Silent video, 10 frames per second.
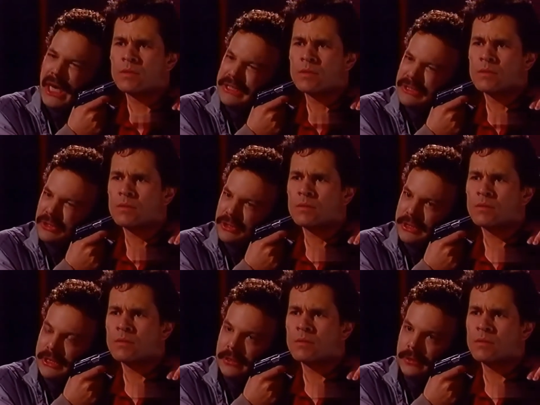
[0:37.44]
Speaker 1: I stood
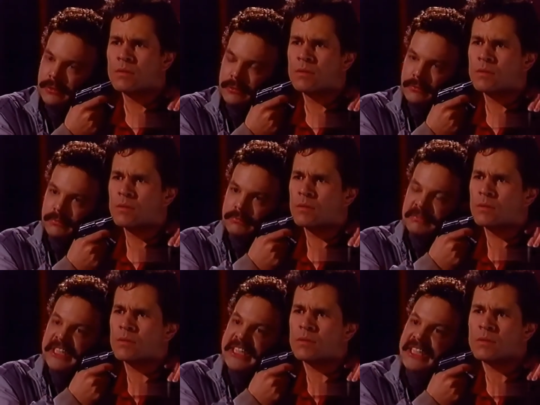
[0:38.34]
there
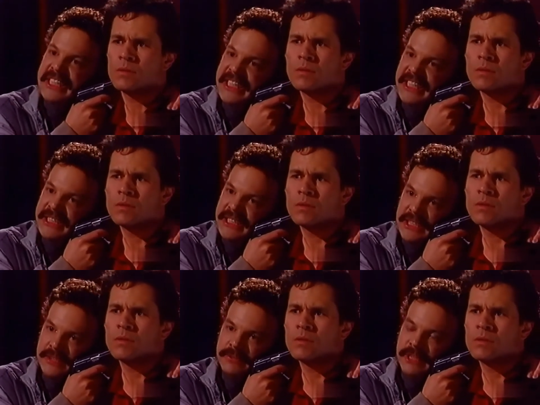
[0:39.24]
in
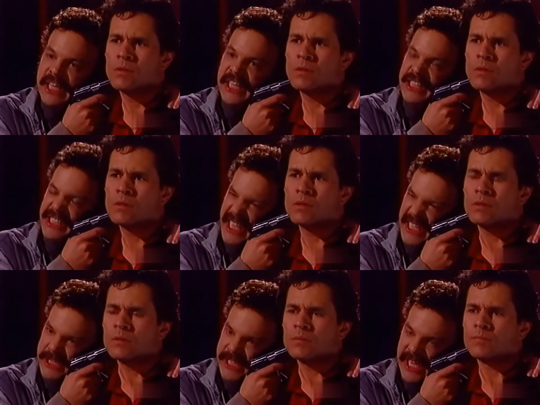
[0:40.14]
handcuffs and
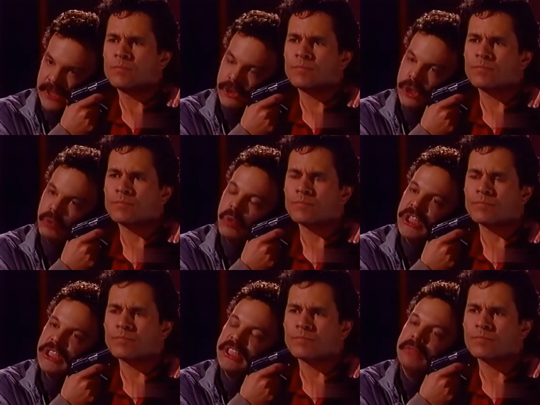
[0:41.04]
leg shackles and
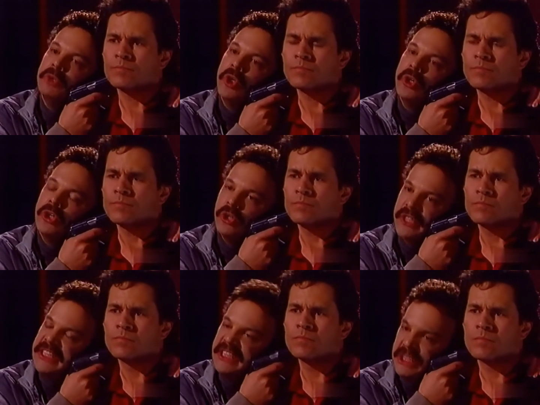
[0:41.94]
watched them lower her
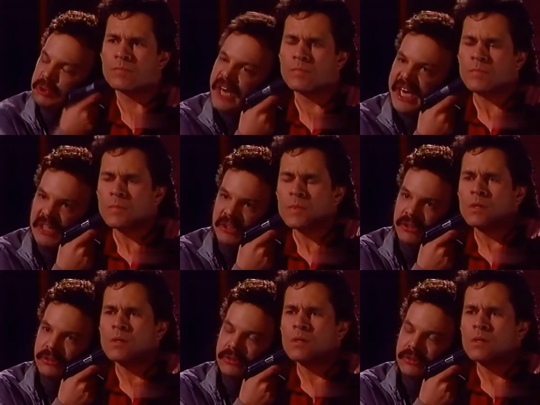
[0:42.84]
into the ground.